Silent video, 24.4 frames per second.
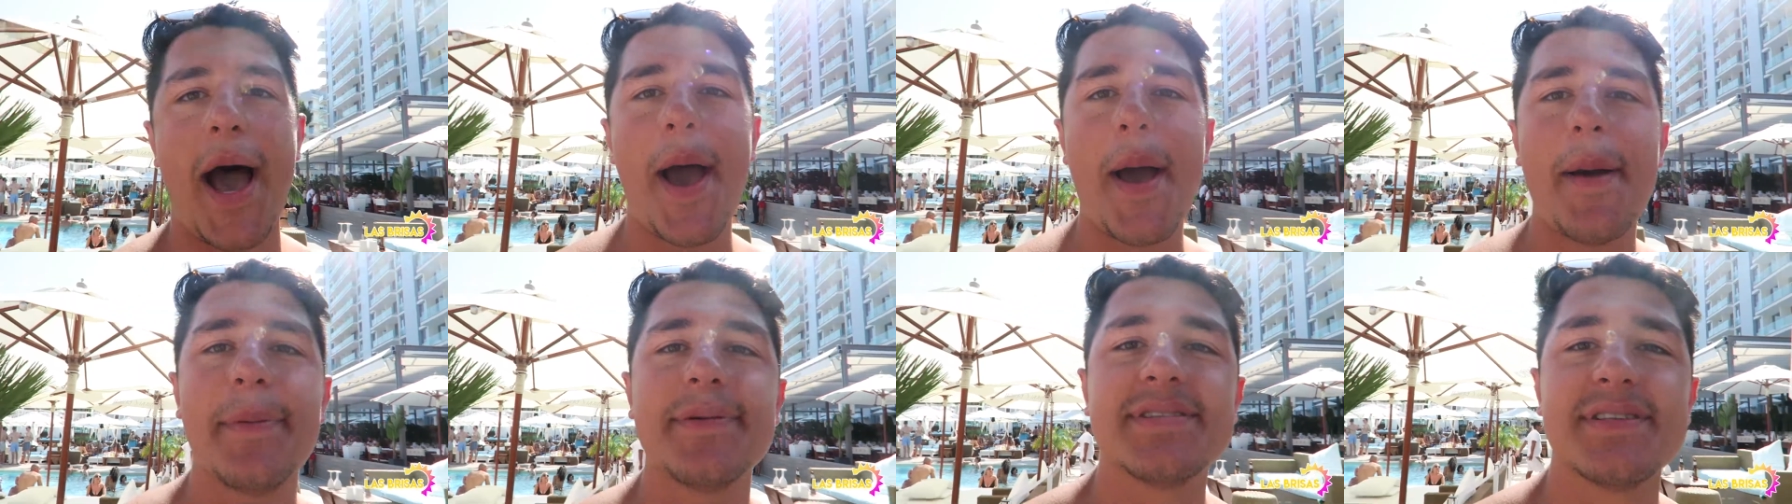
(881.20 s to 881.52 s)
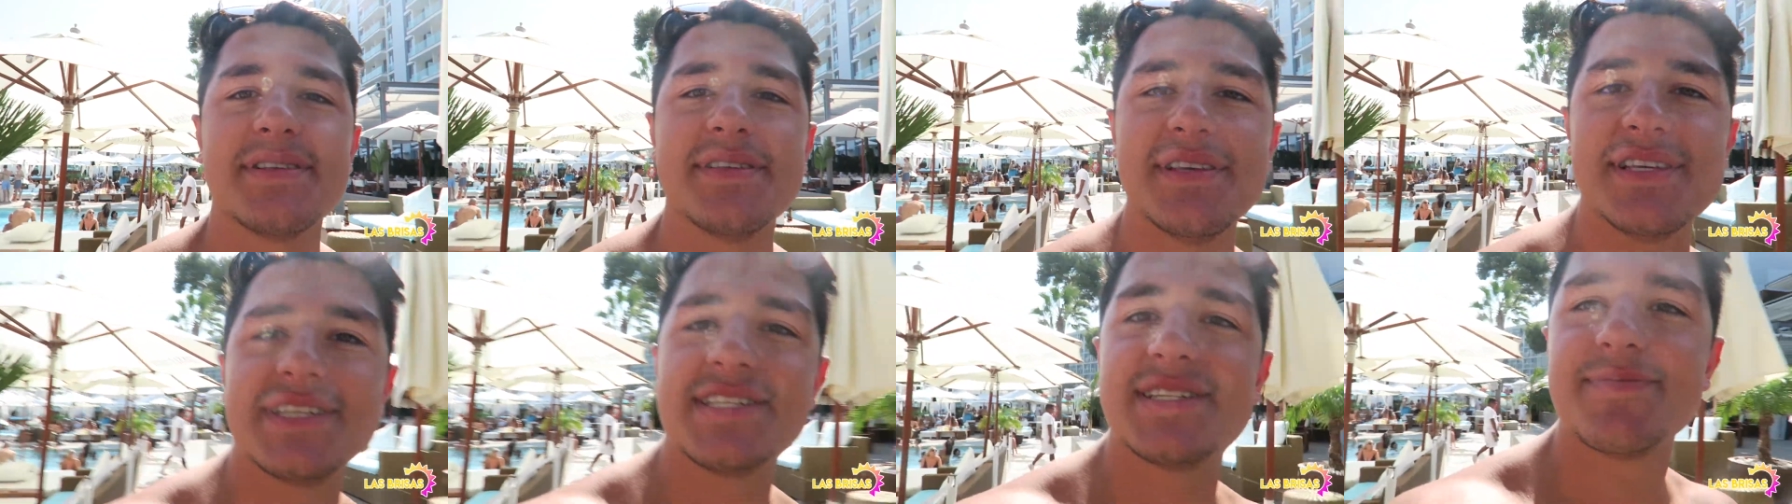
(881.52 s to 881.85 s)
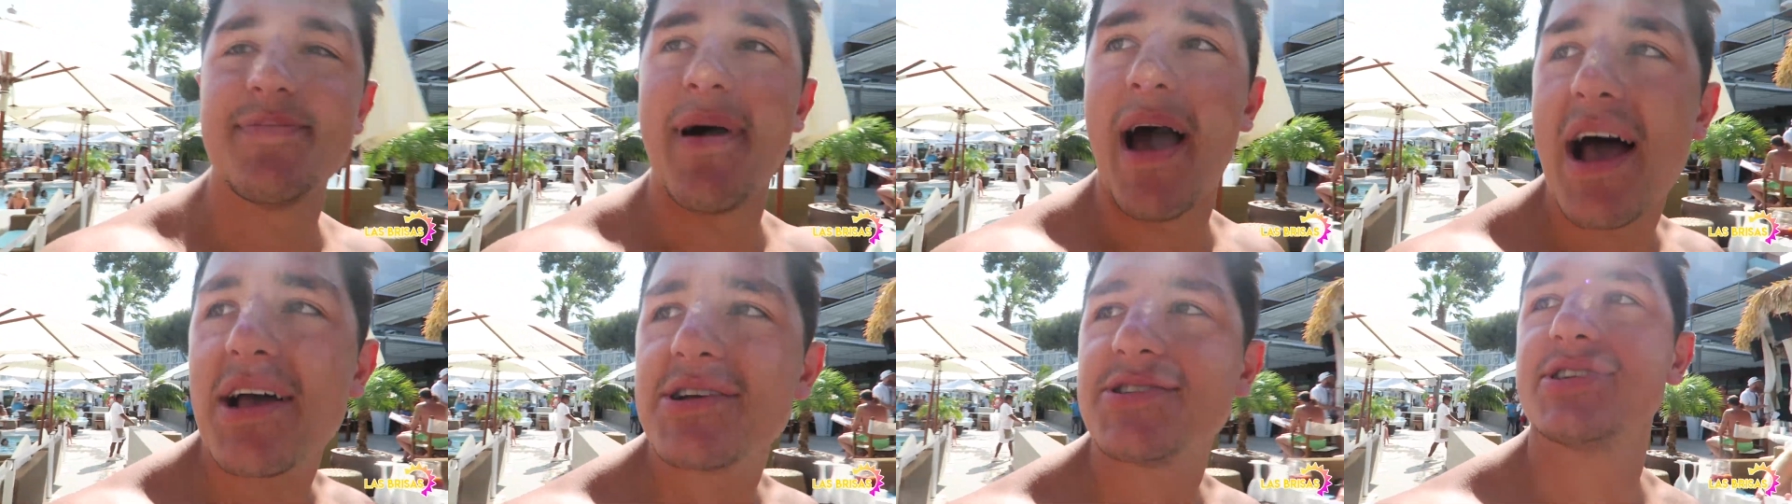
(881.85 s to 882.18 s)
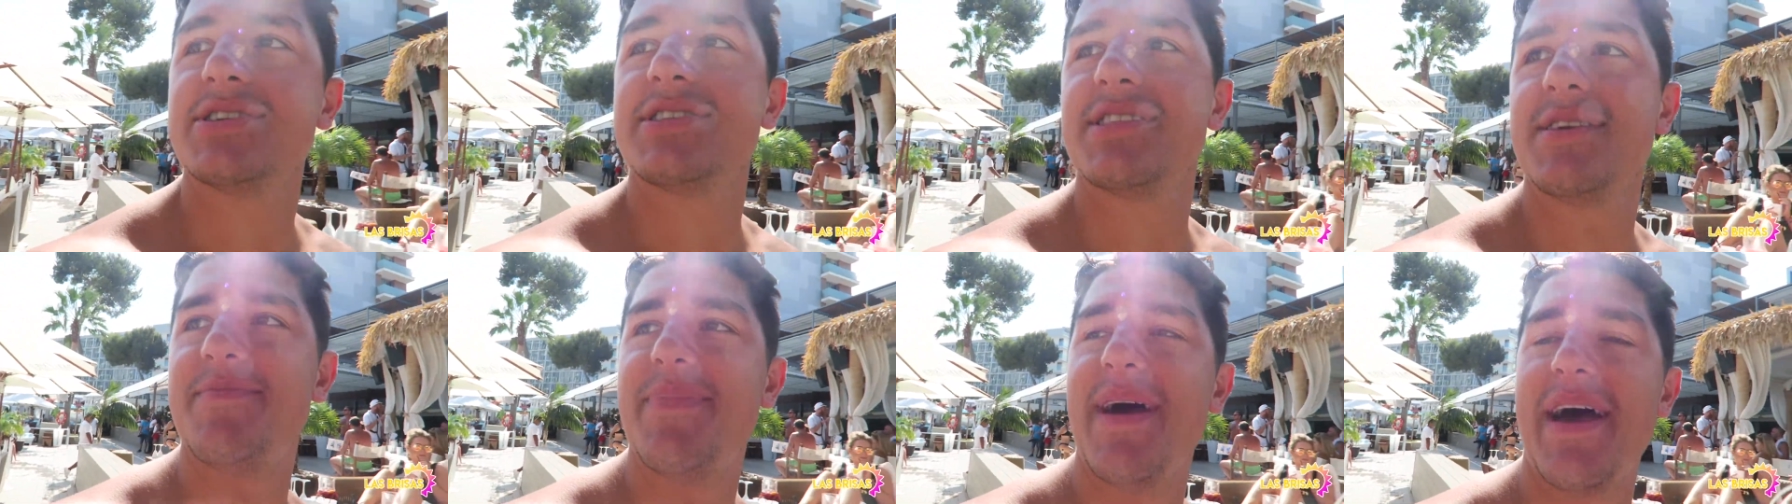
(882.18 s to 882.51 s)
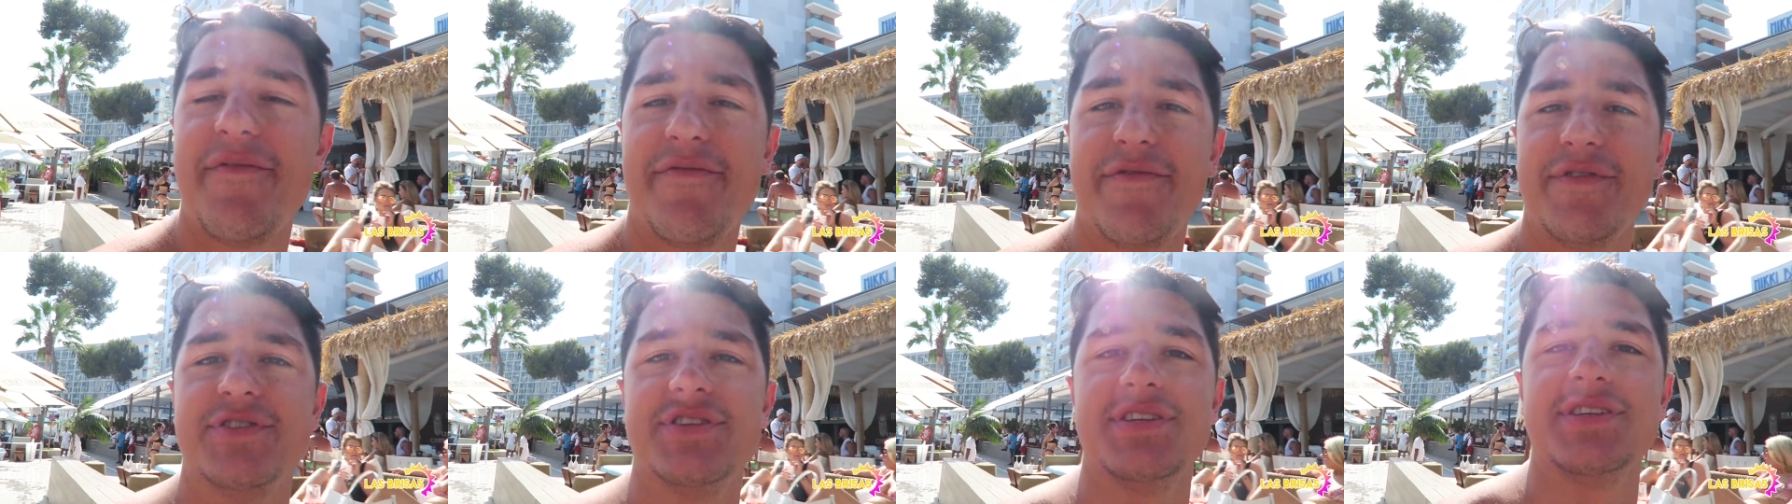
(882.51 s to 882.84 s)
Absolutely smashing the
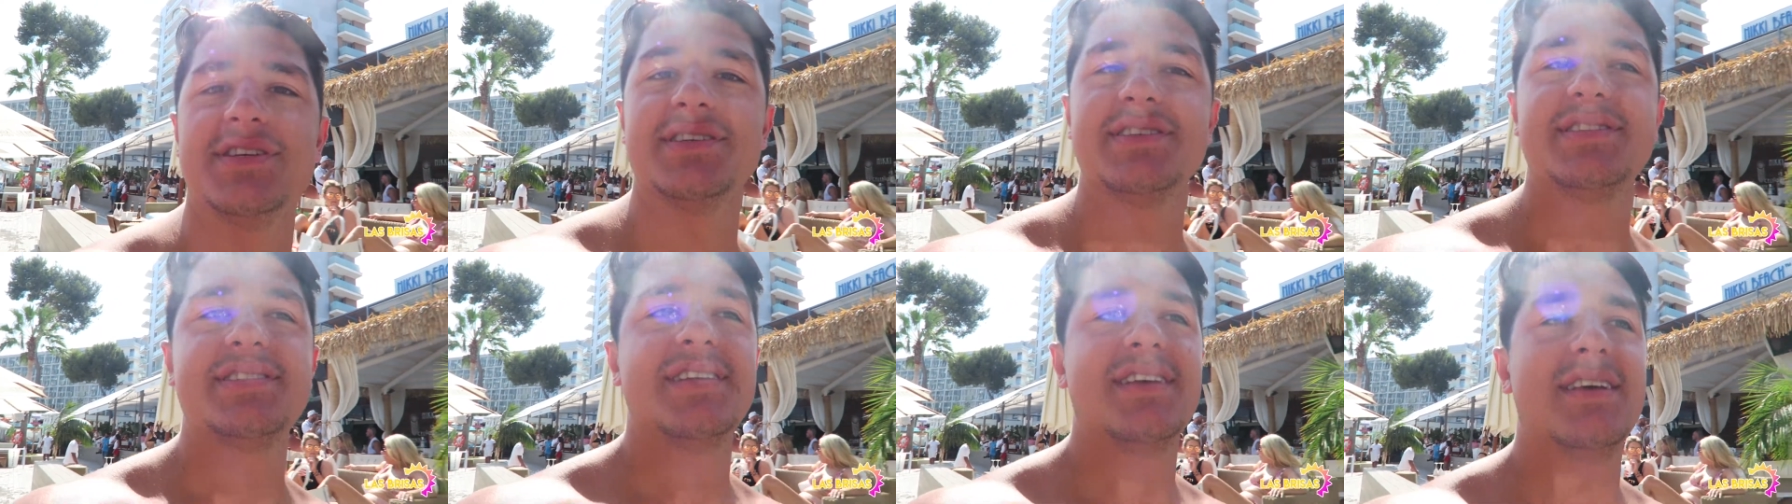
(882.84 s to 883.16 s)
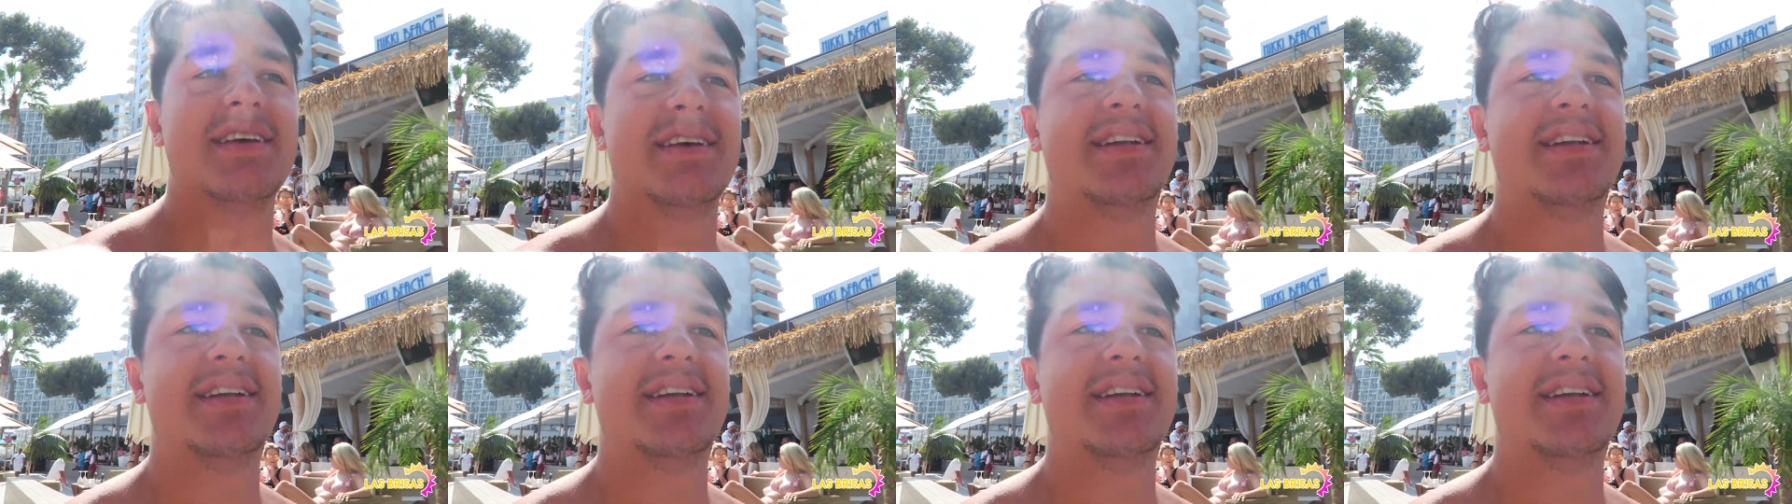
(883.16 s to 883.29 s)
beverages.